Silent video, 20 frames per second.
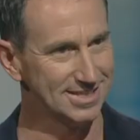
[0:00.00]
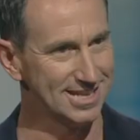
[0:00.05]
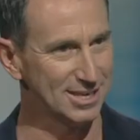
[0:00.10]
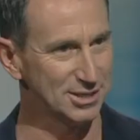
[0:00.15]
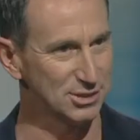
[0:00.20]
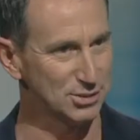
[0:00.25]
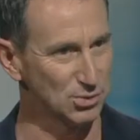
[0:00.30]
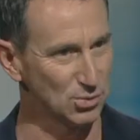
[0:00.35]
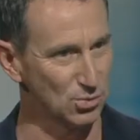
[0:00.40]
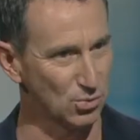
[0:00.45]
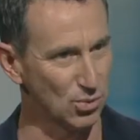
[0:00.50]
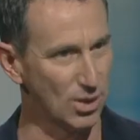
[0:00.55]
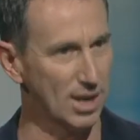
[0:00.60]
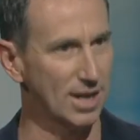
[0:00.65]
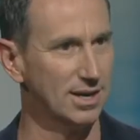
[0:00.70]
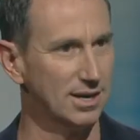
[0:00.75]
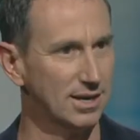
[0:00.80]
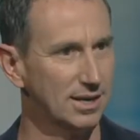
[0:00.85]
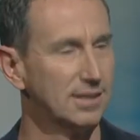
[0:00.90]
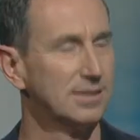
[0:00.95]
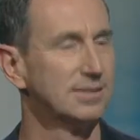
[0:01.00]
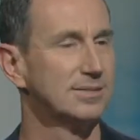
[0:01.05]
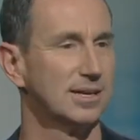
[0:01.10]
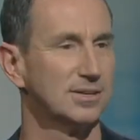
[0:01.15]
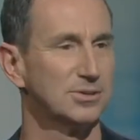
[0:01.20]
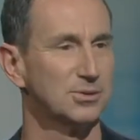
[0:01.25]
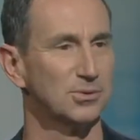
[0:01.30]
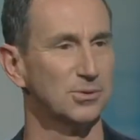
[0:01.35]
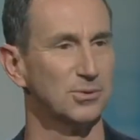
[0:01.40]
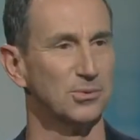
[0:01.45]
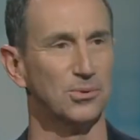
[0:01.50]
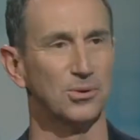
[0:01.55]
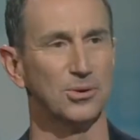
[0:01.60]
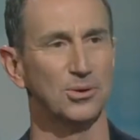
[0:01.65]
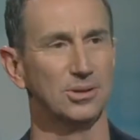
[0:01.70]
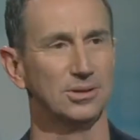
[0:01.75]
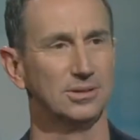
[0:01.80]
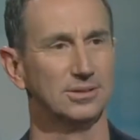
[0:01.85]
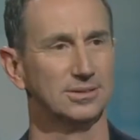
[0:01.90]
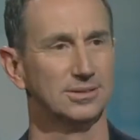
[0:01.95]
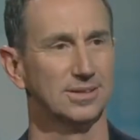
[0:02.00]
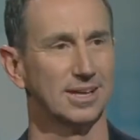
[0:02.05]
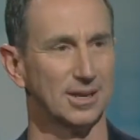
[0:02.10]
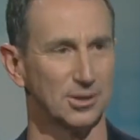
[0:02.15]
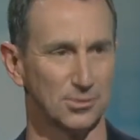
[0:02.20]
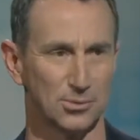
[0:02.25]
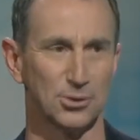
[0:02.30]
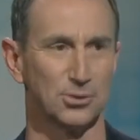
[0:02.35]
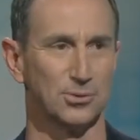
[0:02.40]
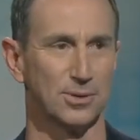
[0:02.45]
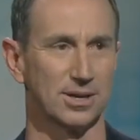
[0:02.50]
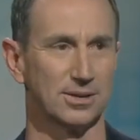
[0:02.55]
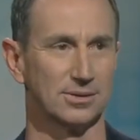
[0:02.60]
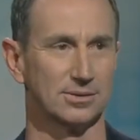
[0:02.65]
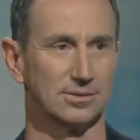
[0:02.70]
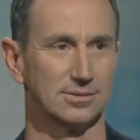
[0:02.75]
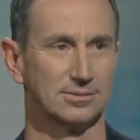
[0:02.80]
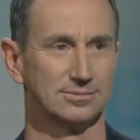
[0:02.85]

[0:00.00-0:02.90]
down to one touch on the wall and a world record.